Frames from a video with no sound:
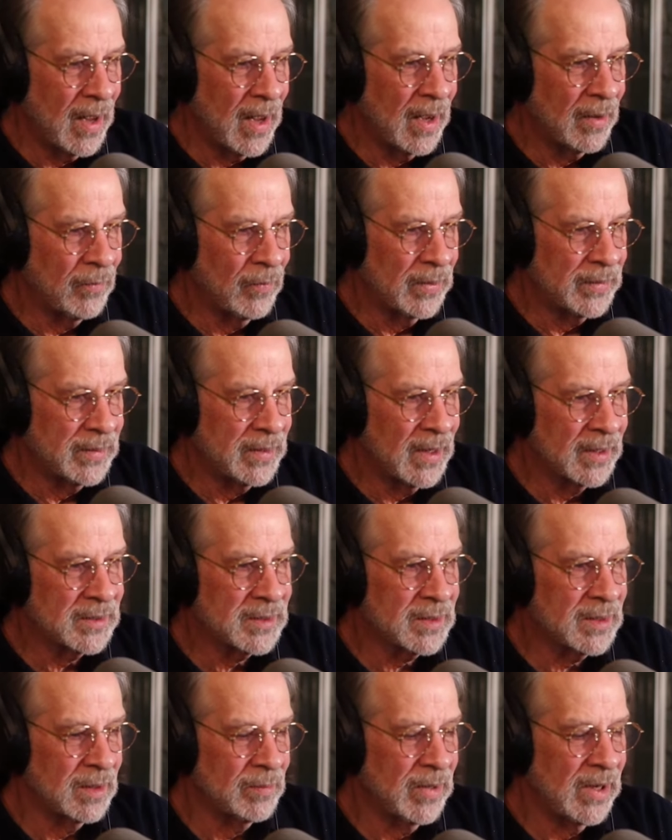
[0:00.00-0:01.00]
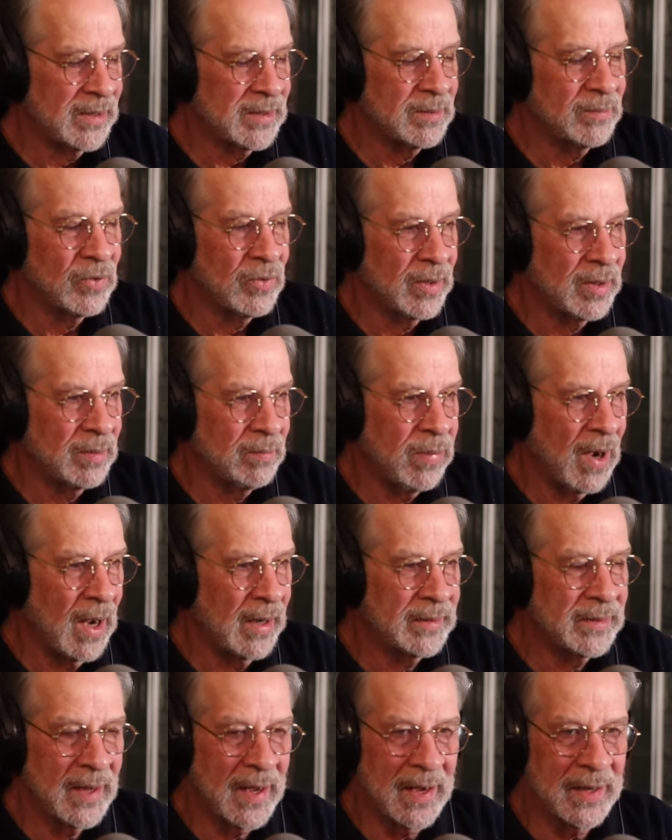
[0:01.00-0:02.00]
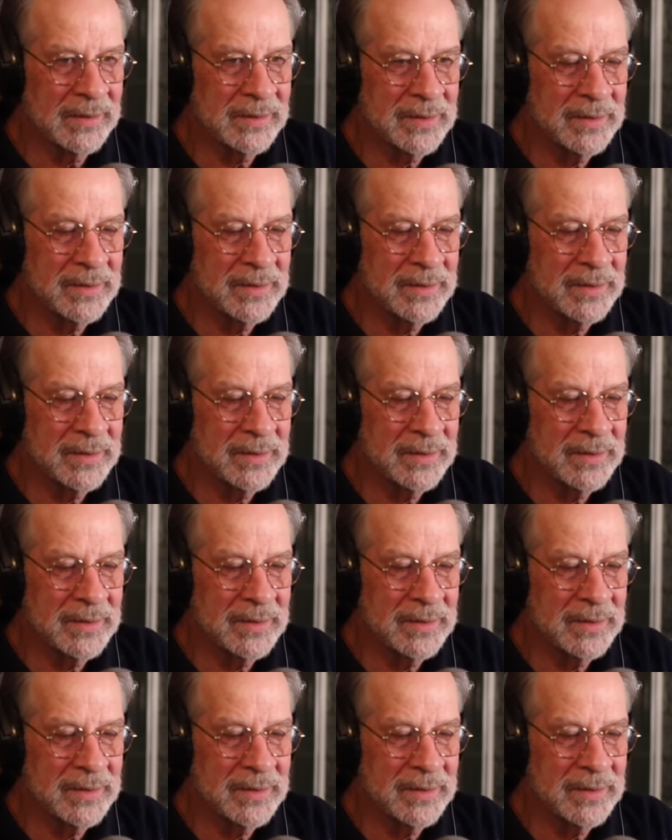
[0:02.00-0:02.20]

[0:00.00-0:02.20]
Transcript: with the exclamation point podcast.